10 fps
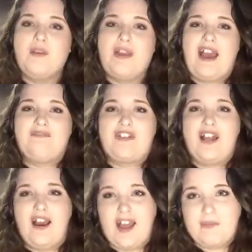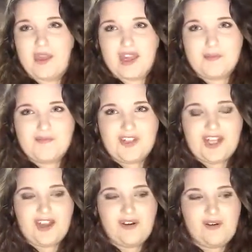We have an eye makeup
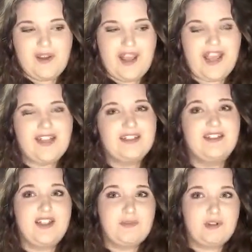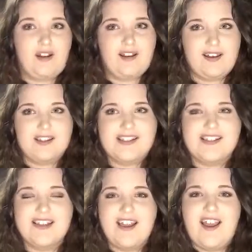video and lip products.